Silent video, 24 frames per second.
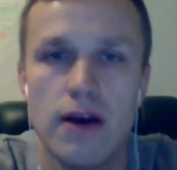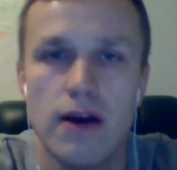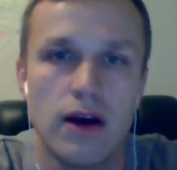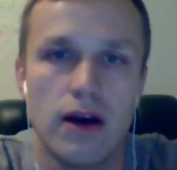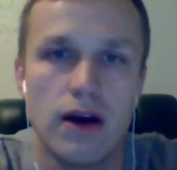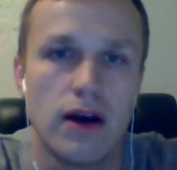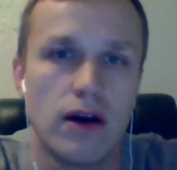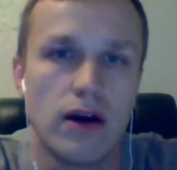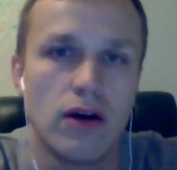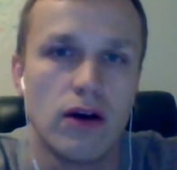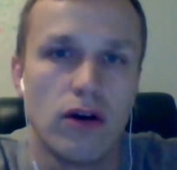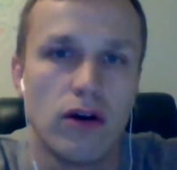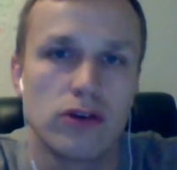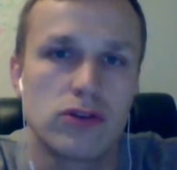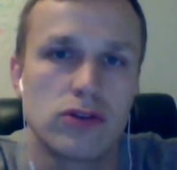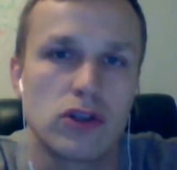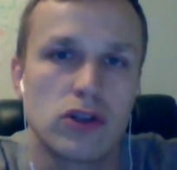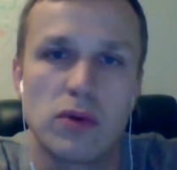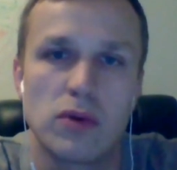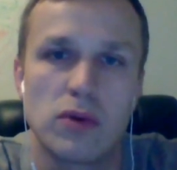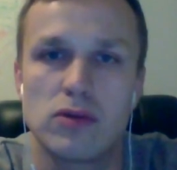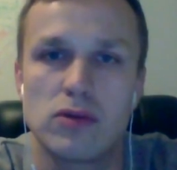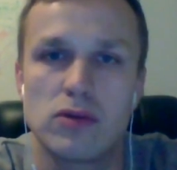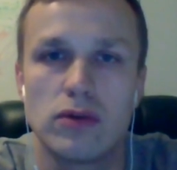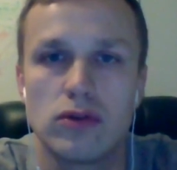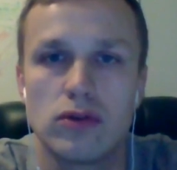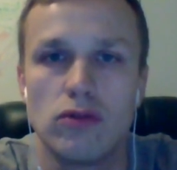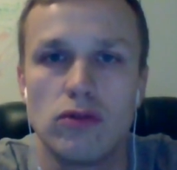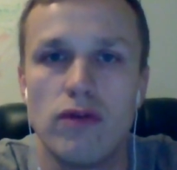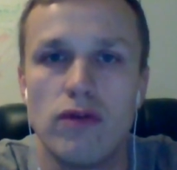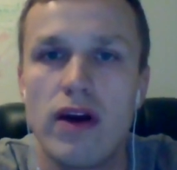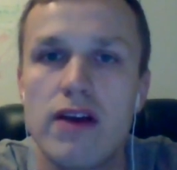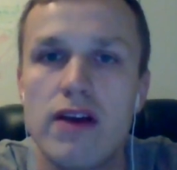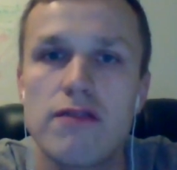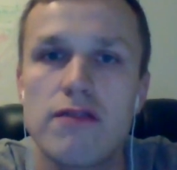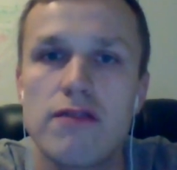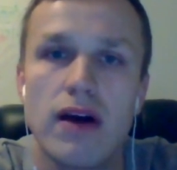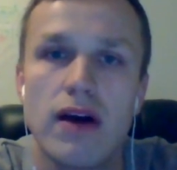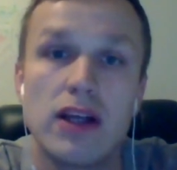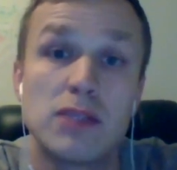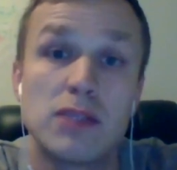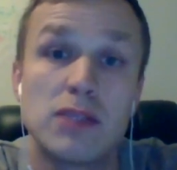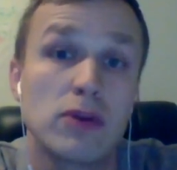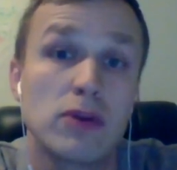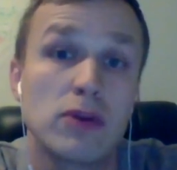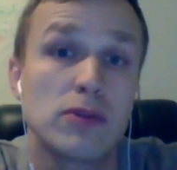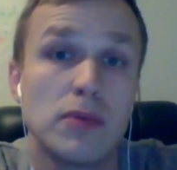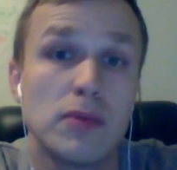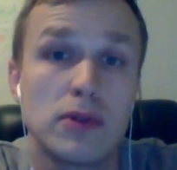Also, it's possible to verify. It's possible